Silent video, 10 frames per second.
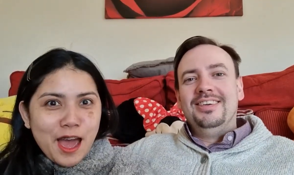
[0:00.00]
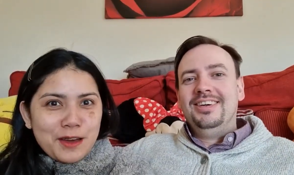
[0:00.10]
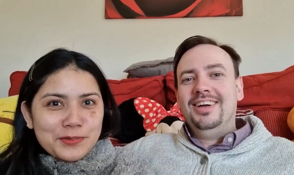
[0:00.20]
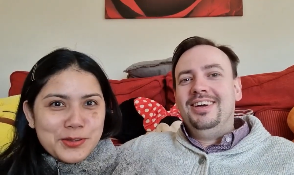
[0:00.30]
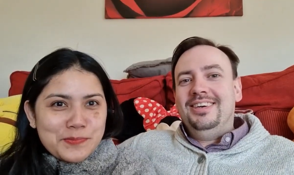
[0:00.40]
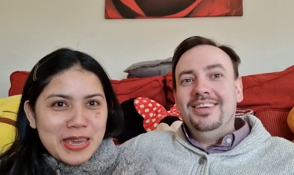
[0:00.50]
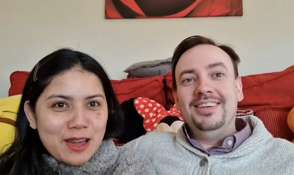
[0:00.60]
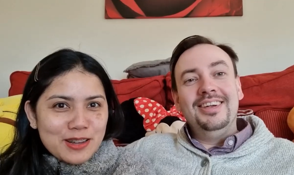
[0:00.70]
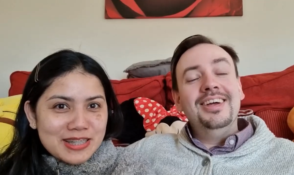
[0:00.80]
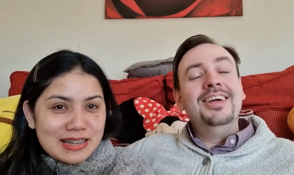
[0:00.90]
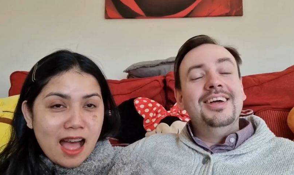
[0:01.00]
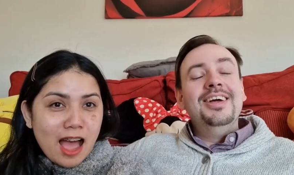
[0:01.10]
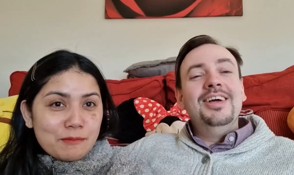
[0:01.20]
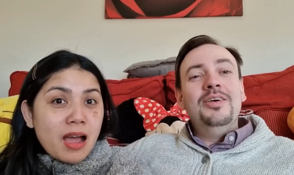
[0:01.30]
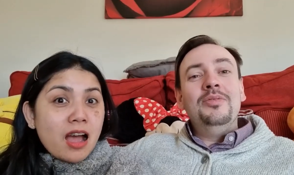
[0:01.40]
Speaker 1: you have to be on
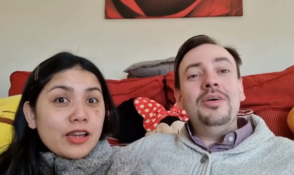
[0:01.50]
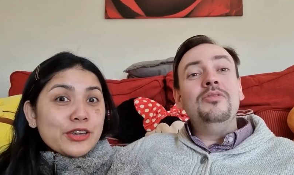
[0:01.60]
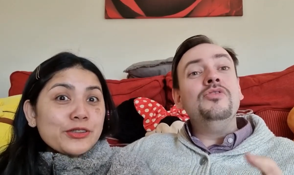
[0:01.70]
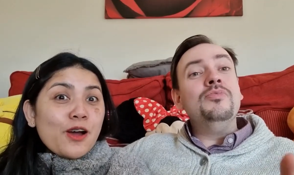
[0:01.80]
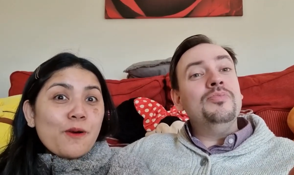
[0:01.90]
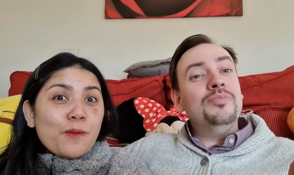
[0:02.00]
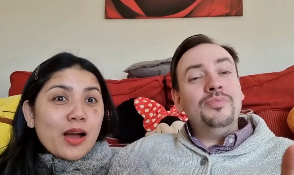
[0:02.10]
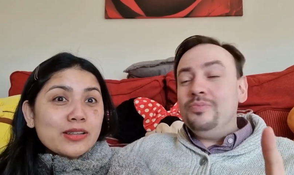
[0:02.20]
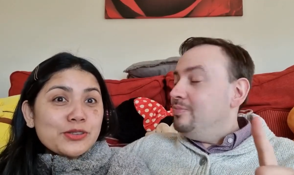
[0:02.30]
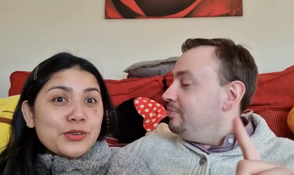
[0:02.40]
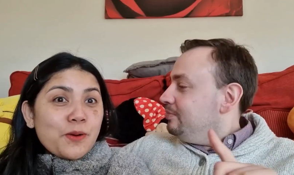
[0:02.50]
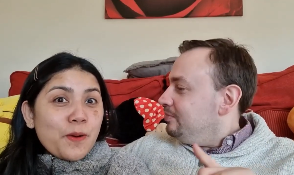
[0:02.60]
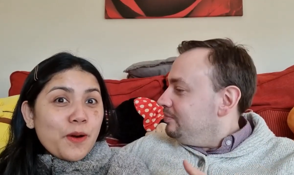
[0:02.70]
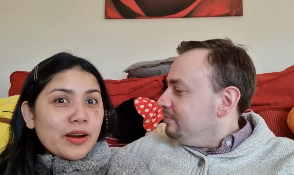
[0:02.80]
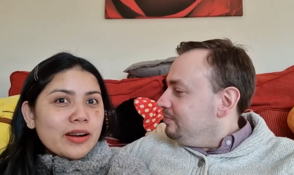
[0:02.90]
time. You don't want
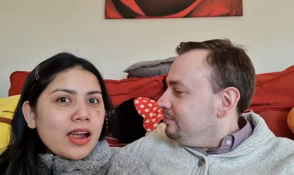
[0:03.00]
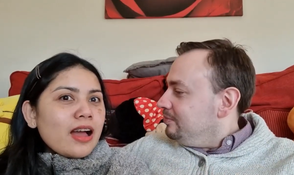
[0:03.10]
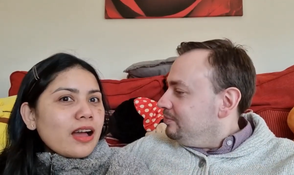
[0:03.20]
your